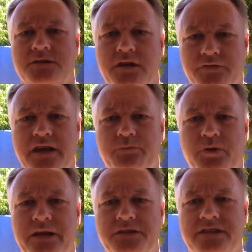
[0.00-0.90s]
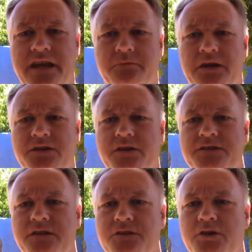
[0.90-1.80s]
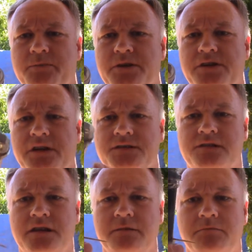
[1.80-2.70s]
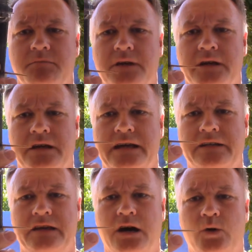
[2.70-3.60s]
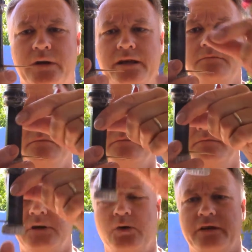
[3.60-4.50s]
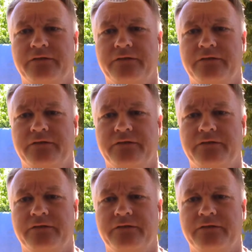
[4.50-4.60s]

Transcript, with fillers: So I've now put in ten Mentos in the top, as you can see, and they're holding, holding